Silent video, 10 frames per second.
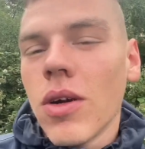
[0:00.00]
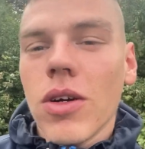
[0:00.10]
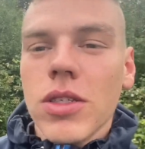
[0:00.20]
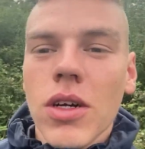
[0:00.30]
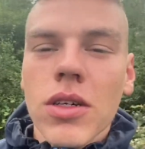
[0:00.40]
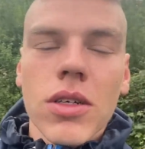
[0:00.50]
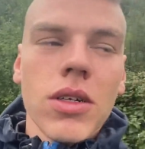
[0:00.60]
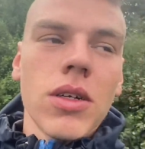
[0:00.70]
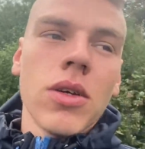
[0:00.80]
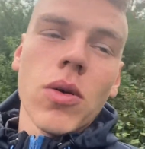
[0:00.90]
are
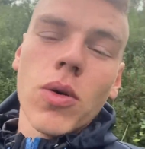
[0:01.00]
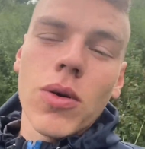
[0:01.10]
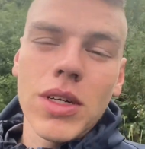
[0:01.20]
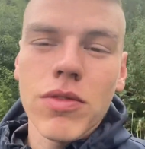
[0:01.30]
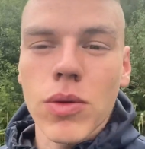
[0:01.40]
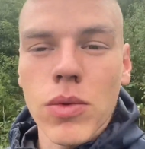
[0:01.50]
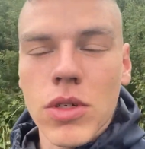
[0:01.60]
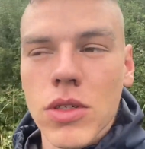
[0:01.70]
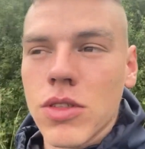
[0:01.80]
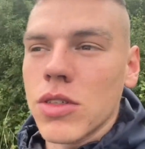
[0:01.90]
younger or even
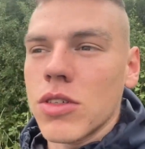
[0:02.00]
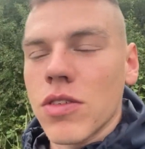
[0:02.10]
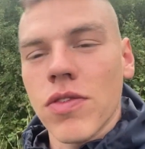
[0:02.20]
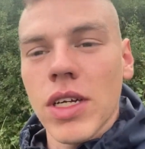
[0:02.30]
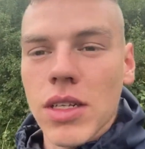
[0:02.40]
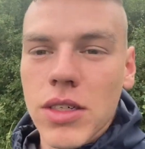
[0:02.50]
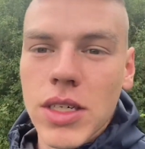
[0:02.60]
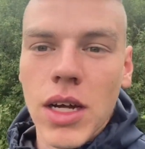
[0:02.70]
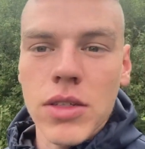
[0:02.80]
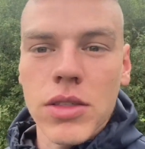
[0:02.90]
older to just think that you
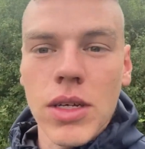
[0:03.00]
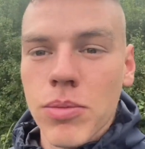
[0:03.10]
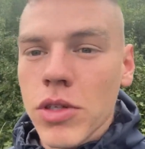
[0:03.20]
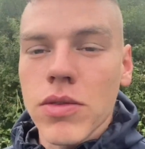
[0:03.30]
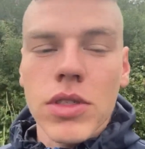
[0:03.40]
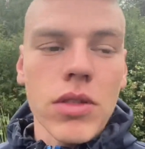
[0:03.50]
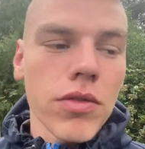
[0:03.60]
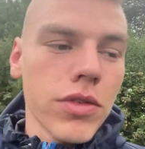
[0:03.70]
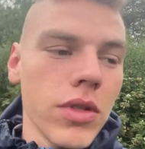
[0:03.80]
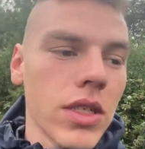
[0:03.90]
can't improve
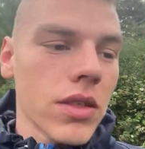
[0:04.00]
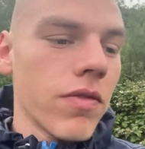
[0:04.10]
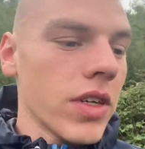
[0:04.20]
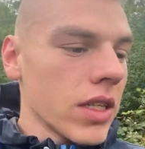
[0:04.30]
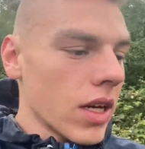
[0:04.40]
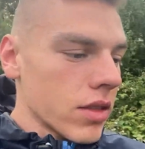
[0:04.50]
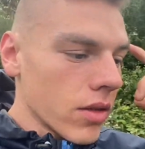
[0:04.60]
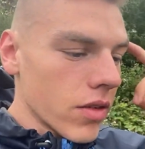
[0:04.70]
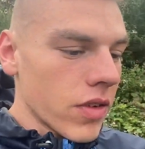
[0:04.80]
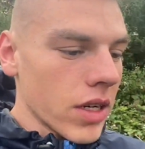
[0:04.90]
yourself through this and think that it
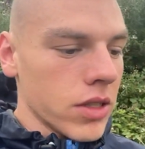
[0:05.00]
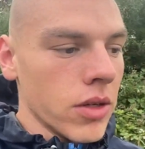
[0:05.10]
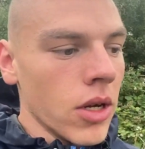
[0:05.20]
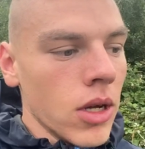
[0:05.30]
don't affect you